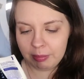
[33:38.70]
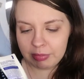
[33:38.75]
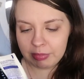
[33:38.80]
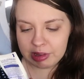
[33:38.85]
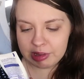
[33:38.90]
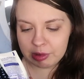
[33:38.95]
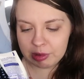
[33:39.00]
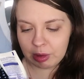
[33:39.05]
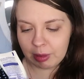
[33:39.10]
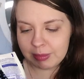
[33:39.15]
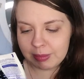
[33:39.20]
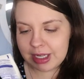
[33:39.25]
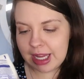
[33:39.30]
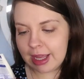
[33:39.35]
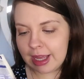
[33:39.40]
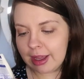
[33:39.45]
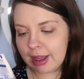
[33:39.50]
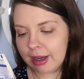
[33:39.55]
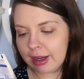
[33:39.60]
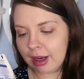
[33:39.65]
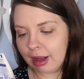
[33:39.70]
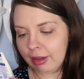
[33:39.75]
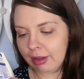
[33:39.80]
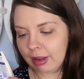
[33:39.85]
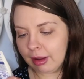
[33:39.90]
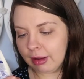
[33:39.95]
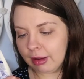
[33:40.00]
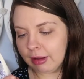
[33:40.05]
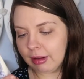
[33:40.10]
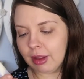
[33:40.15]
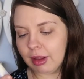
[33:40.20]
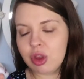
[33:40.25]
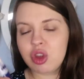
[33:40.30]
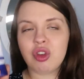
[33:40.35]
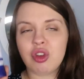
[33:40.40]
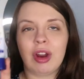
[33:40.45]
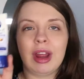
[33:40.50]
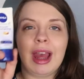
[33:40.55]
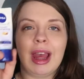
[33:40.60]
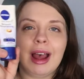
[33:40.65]
So I'm taking a little
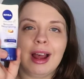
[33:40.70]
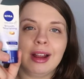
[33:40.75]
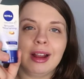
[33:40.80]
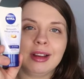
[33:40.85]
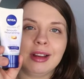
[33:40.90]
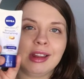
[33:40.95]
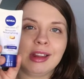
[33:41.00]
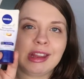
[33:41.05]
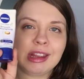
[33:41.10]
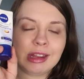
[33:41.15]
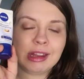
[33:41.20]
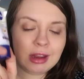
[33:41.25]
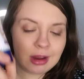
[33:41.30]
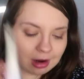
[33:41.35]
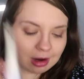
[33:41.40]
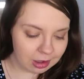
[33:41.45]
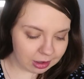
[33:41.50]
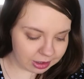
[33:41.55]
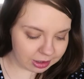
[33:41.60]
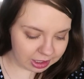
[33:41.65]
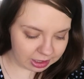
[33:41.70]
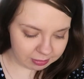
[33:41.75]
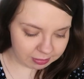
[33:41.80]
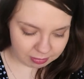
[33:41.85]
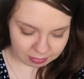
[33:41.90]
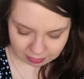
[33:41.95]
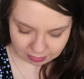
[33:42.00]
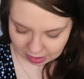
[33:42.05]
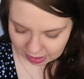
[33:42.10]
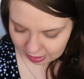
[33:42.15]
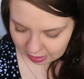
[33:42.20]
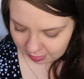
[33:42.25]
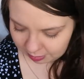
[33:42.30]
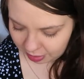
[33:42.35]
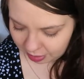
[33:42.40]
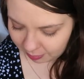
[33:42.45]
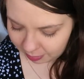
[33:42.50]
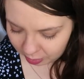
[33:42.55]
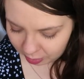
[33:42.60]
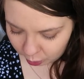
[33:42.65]
dry hands cream.
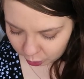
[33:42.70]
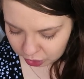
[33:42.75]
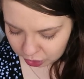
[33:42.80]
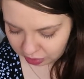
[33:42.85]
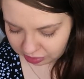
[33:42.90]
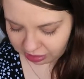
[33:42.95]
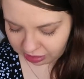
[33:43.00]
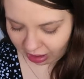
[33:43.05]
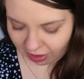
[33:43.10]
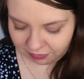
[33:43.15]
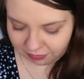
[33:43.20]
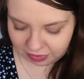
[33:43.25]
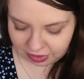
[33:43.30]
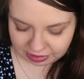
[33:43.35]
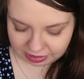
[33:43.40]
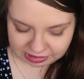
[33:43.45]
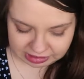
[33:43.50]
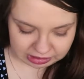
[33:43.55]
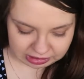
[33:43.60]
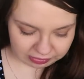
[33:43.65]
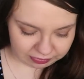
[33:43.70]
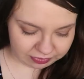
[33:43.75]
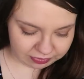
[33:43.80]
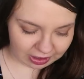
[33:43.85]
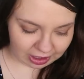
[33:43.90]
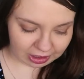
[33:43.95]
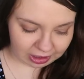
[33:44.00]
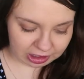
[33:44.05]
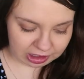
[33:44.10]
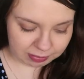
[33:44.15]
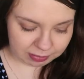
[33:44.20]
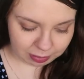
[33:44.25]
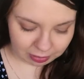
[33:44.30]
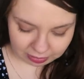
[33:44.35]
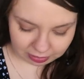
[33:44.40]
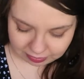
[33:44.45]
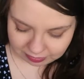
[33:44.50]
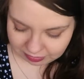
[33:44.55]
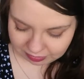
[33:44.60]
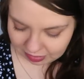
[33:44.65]
Probably won't use half of this stuff, guys,
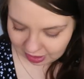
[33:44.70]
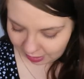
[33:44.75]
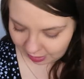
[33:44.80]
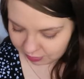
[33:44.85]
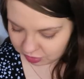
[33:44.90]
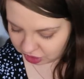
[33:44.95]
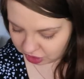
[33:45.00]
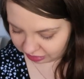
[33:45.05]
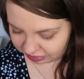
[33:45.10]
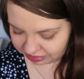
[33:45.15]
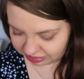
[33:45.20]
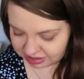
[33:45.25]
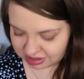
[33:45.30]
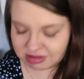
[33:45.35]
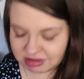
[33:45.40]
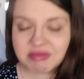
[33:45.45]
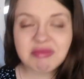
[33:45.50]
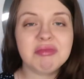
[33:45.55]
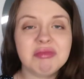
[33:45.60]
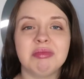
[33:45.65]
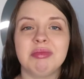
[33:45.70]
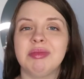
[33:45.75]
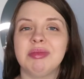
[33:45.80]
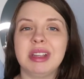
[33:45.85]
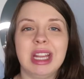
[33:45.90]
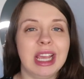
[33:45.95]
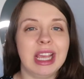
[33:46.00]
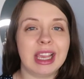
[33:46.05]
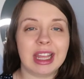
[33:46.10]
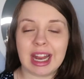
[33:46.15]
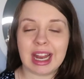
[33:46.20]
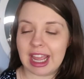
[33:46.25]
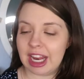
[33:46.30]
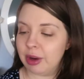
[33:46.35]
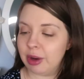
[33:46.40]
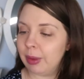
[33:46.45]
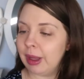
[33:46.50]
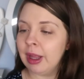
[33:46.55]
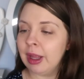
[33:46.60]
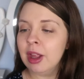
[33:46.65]
but I'm just taking it
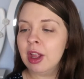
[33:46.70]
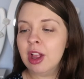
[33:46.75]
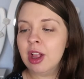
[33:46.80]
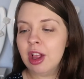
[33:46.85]
anyway.